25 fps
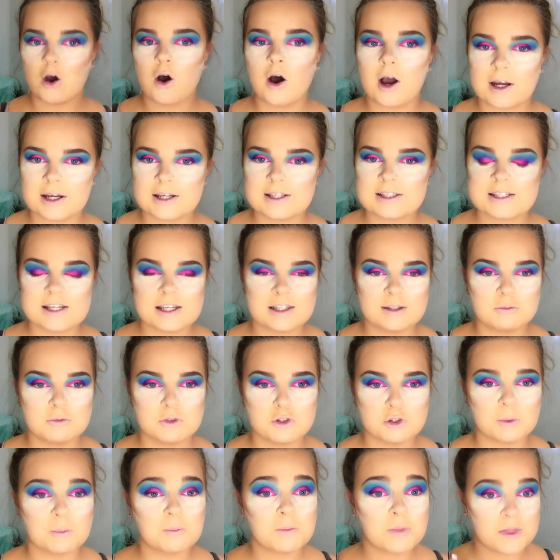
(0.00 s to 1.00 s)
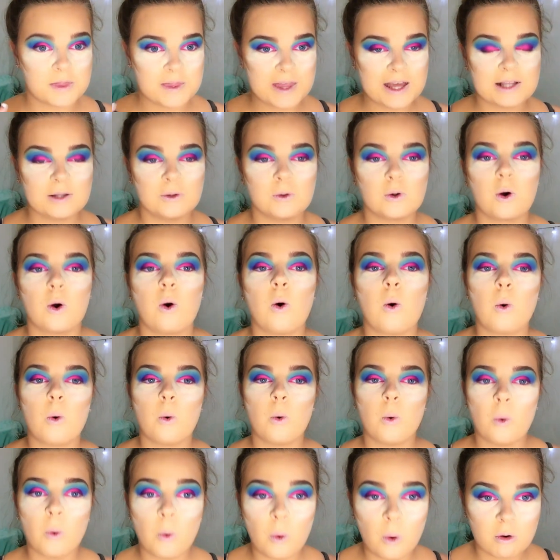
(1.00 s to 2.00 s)
I can see them too. They look
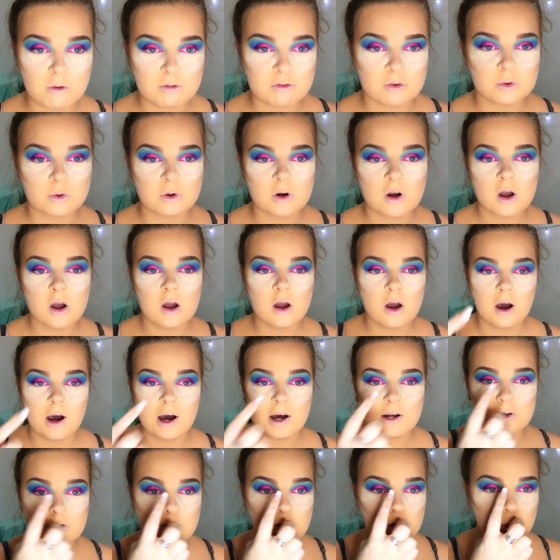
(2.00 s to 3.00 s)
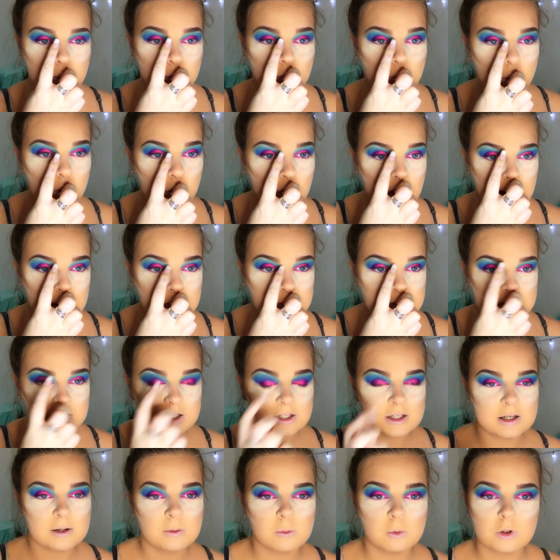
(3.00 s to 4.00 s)
awful. I don't know what happened
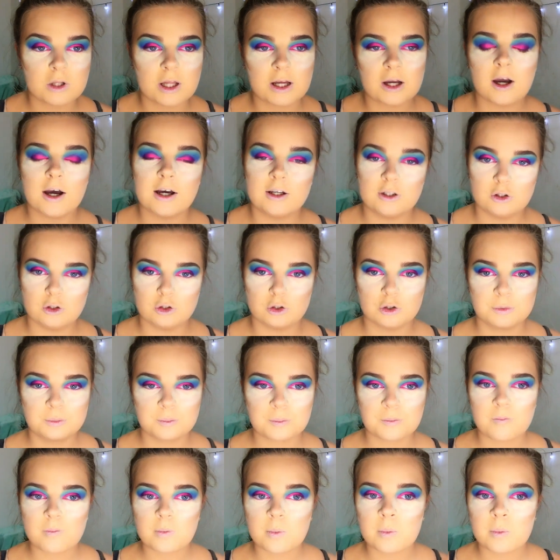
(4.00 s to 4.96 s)
here. Well, like, I do.